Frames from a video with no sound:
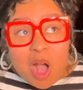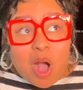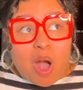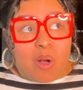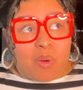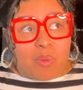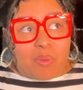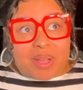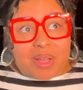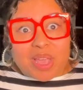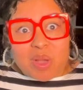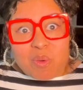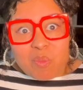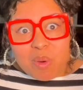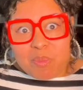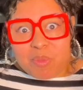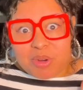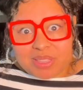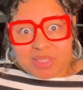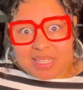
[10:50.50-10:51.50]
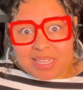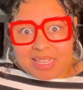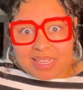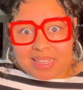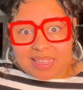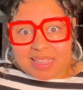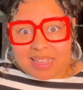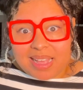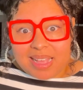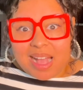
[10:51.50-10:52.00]
Oh, and one more
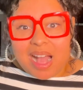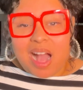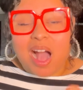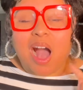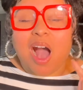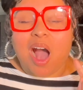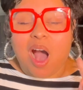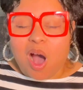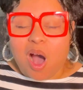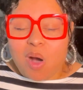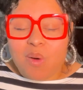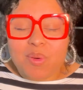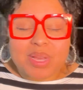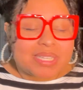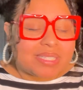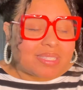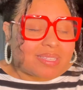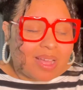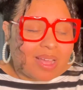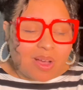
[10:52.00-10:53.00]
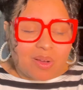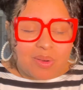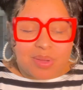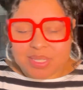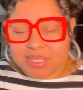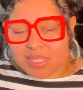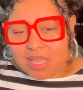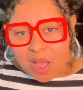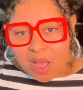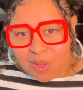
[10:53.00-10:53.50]
thing. Always,
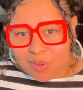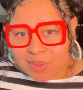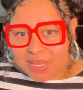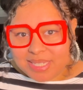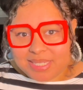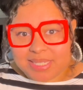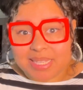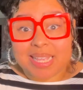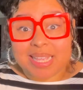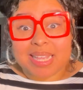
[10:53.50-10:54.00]
always, always